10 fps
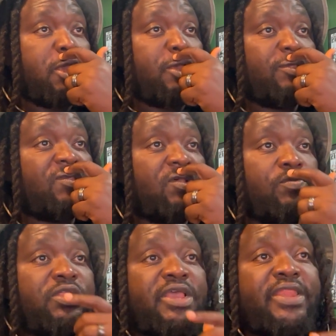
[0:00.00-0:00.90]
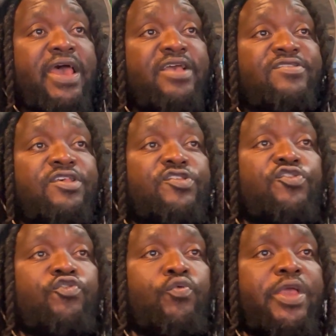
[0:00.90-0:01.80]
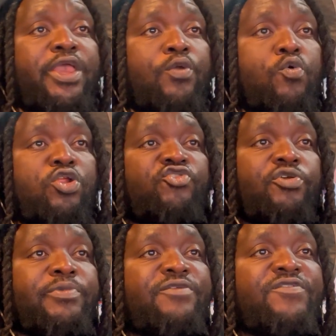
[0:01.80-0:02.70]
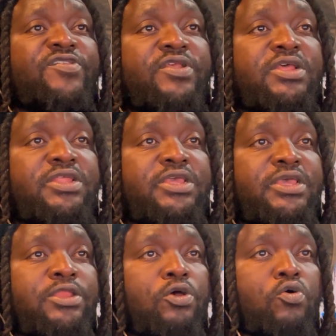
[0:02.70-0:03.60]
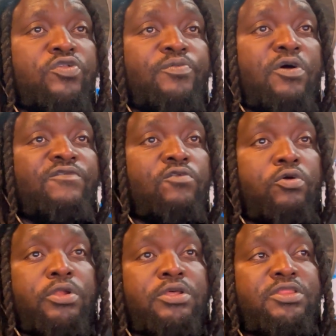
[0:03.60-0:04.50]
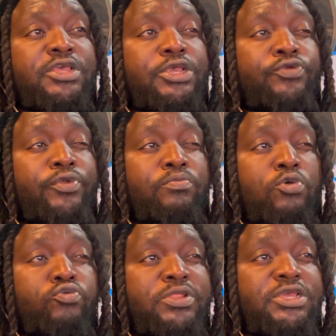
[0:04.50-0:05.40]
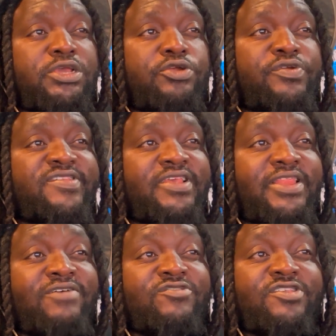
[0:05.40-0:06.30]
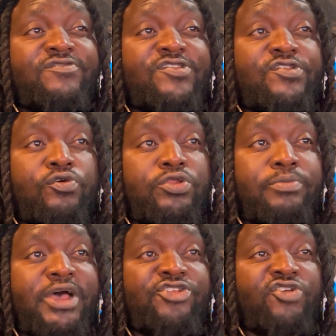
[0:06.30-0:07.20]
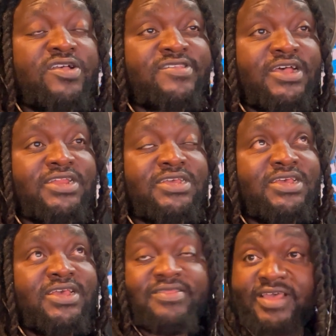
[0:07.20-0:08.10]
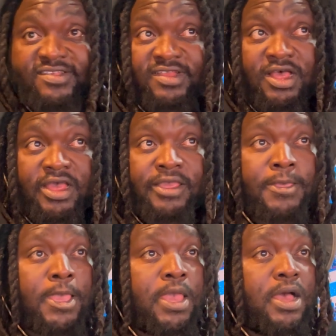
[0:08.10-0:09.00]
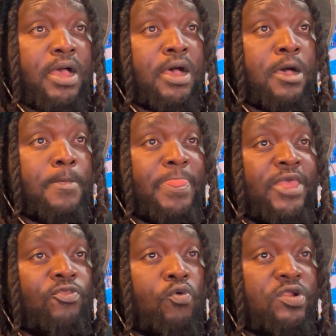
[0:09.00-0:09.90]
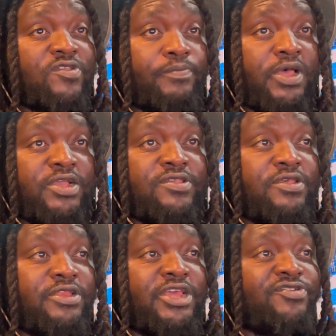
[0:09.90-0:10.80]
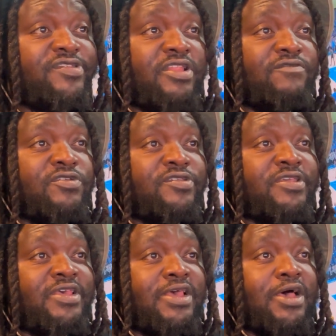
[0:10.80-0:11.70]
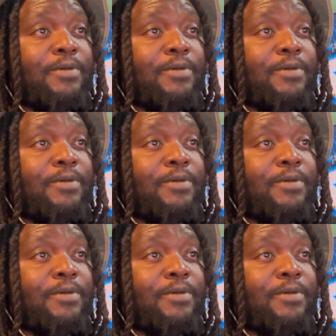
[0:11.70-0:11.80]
someone gained access to a water treatment facility in Oldsmar, Florida. They remotely increased the levels of sodium hydroxide. That's a lie. In the water supply to dangerous levels. A